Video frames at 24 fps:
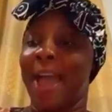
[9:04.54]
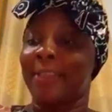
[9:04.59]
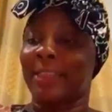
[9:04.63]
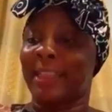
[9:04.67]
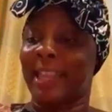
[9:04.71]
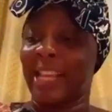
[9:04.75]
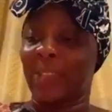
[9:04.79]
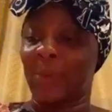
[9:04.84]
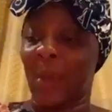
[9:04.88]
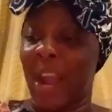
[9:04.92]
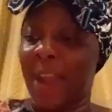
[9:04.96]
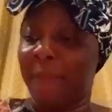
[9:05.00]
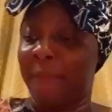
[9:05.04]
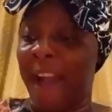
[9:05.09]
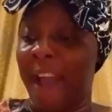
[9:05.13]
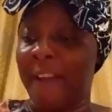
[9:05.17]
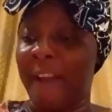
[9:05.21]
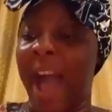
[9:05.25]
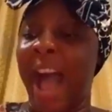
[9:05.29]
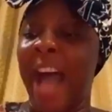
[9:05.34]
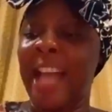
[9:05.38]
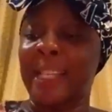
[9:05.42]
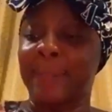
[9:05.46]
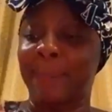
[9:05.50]
The 25
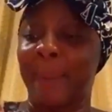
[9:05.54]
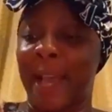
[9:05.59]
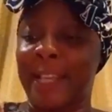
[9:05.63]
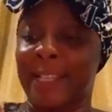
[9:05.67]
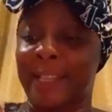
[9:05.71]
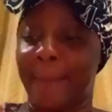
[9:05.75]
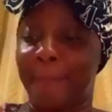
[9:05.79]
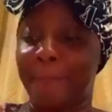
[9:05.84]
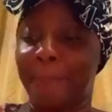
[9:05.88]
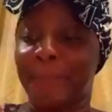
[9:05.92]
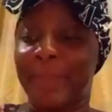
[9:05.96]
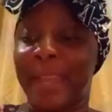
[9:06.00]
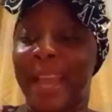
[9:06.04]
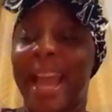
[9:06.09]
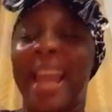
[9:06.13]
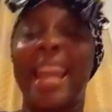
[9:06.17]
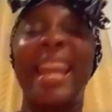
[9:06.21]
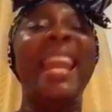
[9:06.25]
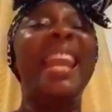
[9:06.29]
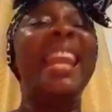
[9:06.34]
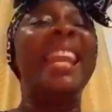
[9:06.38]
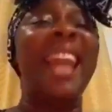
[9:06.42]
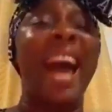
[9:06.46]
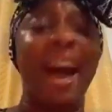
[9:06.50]
husbands,
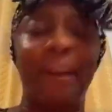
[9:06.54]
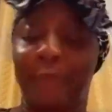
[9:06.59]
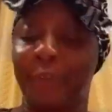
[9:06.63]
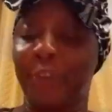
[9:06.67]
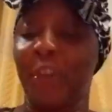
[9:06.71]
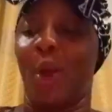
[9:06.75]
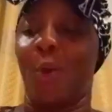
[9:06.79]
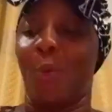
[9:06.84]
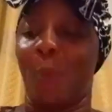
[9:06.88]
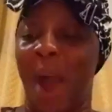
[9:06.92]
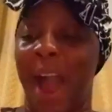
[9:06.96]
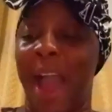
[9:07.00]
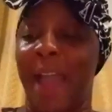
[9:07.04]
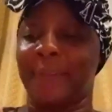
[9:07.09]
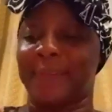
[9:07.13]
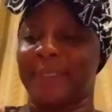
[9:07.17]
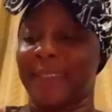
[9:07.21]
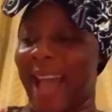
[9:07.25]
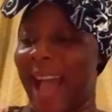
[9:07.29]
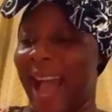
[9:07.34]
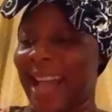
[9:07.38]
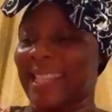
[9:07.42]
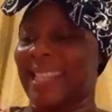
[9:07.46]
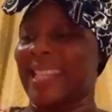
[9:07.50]
love your
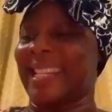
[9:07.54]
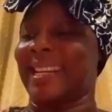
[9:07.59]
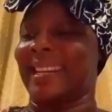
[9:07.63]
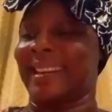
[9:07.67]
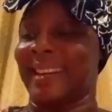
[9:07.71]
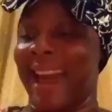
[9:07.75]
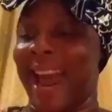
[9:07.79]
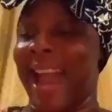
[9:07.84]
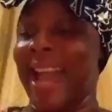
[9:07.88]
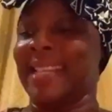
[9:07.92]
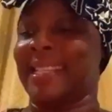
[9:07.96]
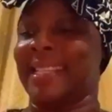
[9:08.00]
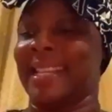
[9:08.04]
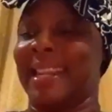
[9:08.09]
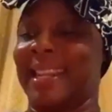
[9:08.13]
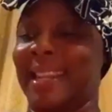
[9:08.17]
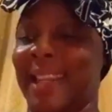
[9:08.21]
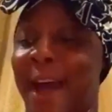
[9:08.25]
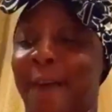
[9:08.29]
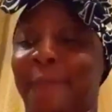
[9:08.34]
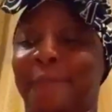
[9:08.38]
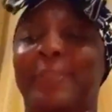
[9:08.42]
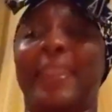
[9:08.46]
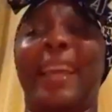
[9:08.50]
wives as Christ
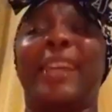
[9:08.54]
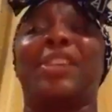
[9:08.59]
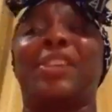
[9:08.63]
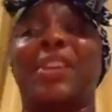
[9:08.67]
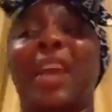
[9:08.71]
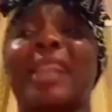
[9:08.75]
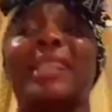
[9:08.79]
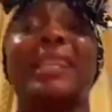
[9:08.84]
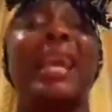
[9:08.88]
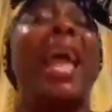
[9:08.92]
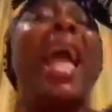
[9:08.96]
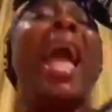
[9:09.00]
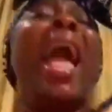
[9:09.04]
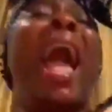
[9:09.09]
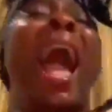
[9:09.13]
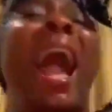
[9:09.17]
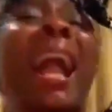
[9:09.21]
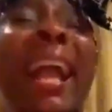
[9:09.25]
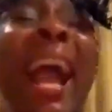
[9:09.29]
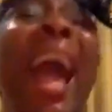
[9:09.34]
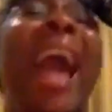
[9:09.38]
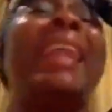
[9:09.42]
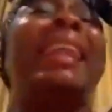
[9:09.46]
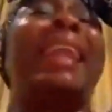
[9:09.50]
loved the church.
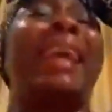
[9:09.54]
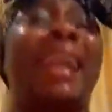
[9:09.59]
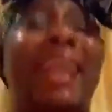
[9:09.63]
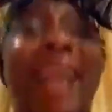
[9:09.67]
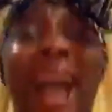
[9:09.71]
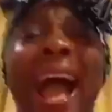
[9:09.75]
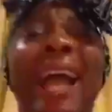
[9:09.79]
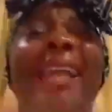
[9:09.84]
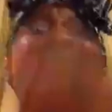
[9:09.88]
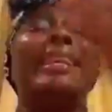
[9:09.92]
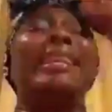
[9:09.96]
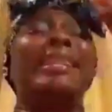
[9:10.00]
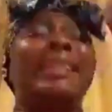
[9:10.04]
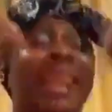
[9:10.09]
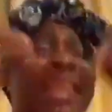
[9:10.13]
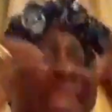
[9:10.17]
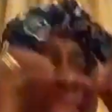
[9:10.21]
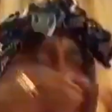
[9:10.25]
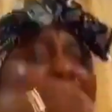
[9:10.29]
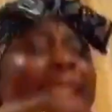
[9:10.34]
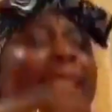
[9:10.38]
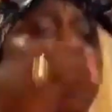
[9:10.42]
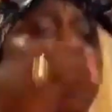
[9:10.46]
Can can this is the